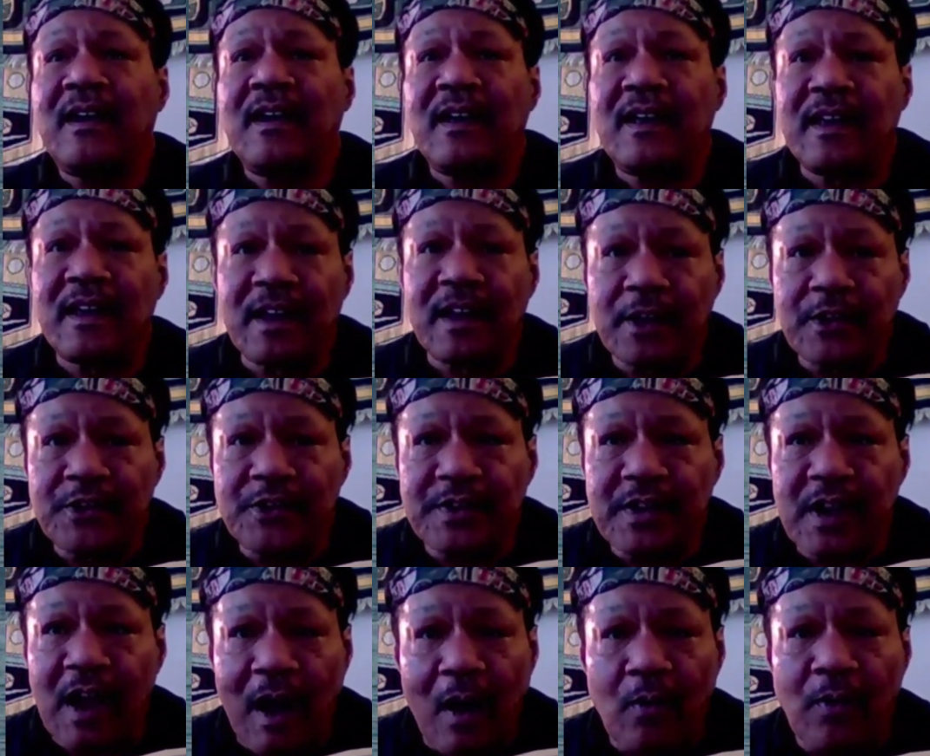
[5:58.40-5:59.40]
is
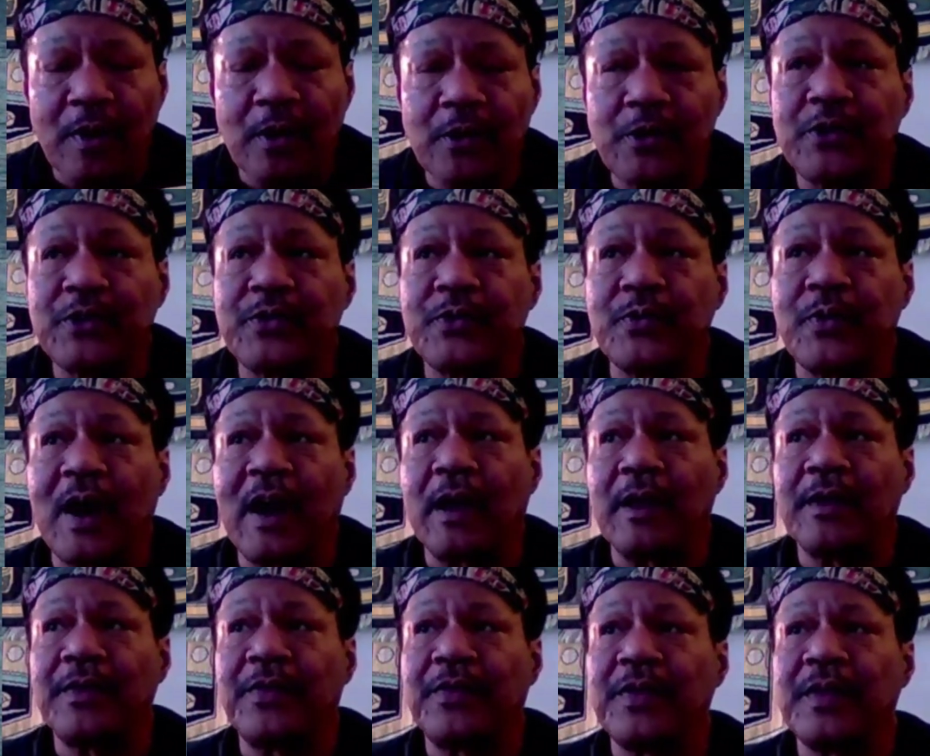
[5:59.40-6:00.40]
our
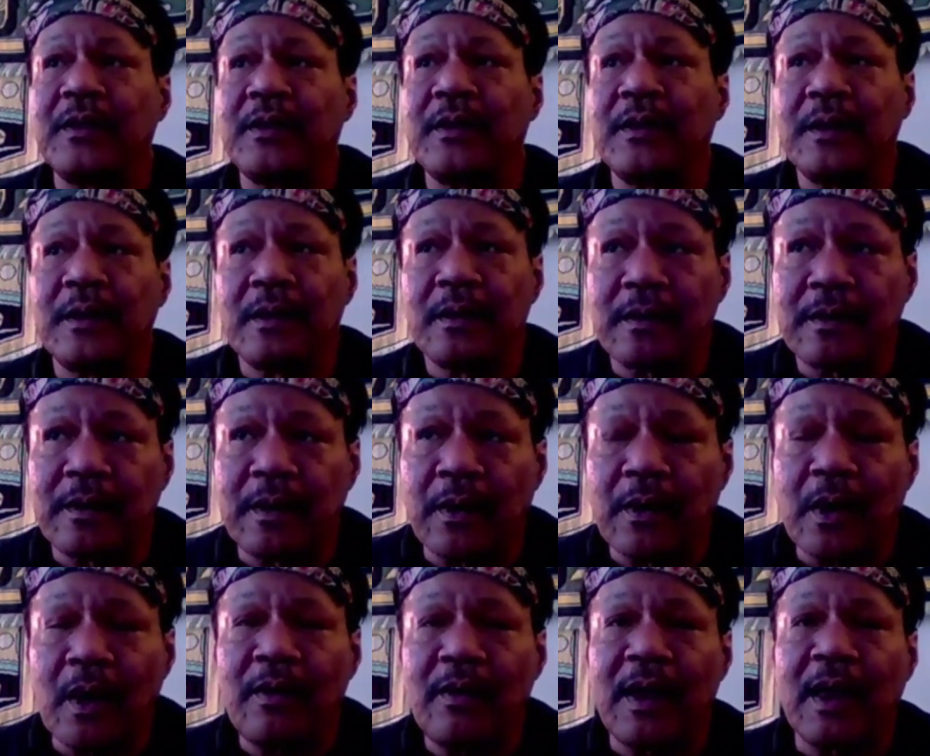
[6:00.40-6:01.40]
strength,
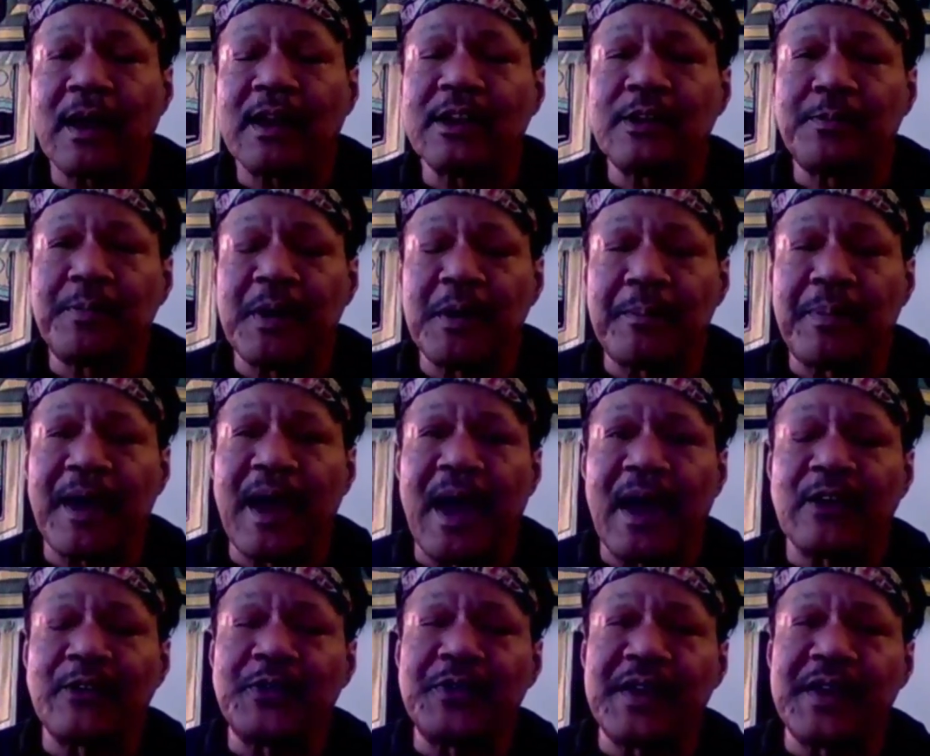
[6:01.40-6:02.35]
and it's been passed